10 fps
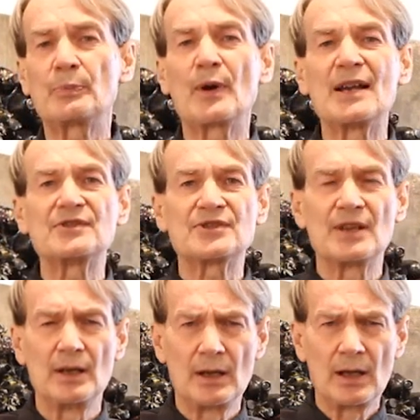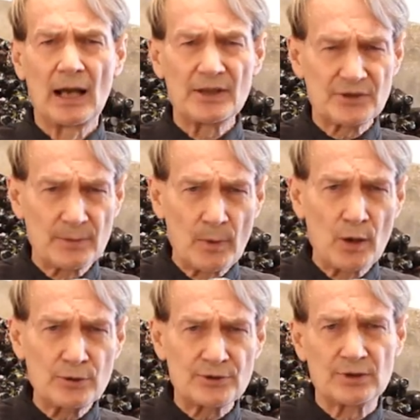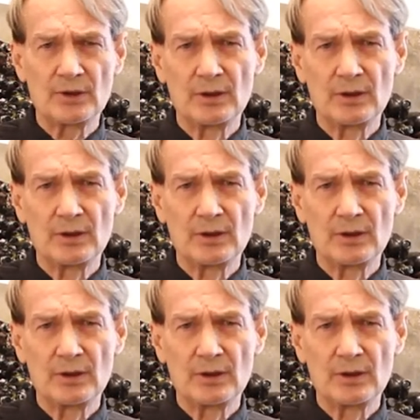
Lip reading: Press as the most